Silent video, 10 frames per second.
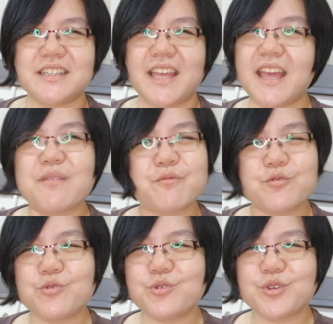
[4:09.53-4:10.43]
canned
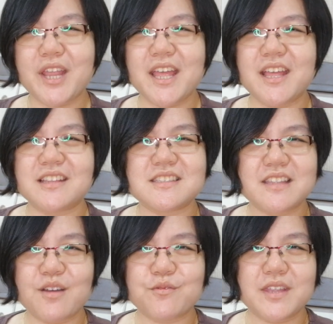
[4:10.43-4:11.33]
food and
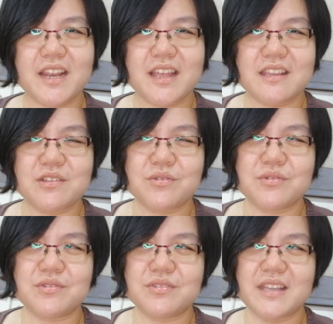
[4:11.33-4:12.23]
stuff that I
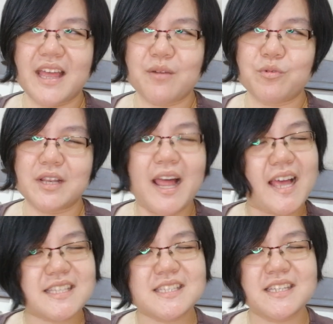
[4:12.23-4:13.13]
knew that would
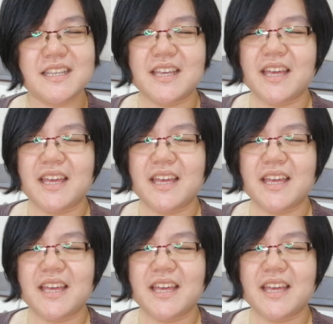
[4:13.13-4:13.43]
last,